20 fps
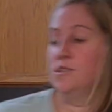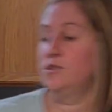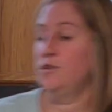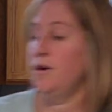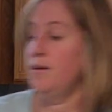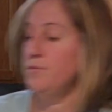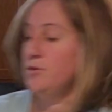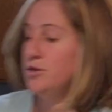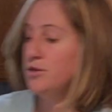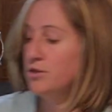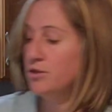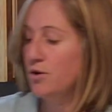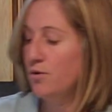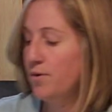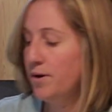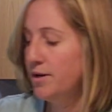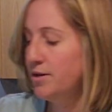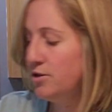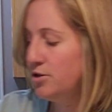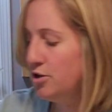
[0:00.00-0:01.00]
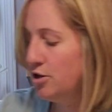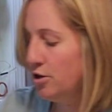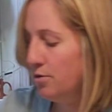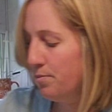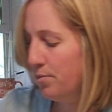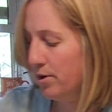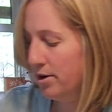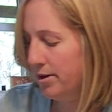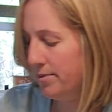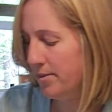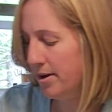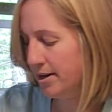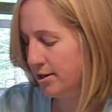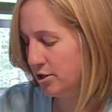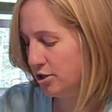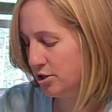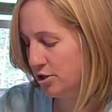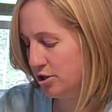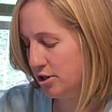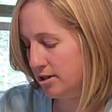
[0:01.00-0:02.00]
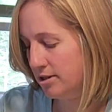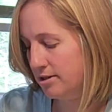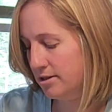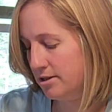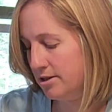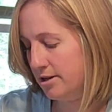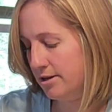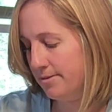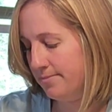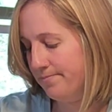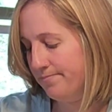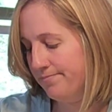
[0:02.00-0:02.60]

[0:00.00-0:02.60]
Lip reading: So I'm just going to pretty much just